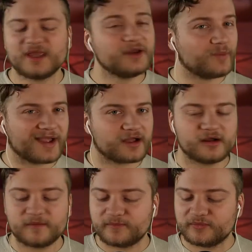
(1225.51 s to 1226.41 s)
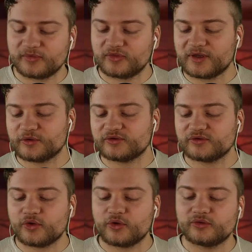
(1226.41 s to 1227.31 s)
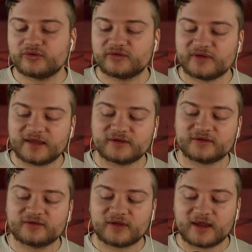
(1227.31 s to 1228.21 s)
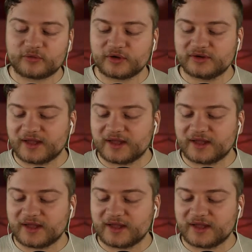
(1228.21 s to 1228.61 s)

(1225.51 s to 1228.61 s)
In Wicca, there is no set sacred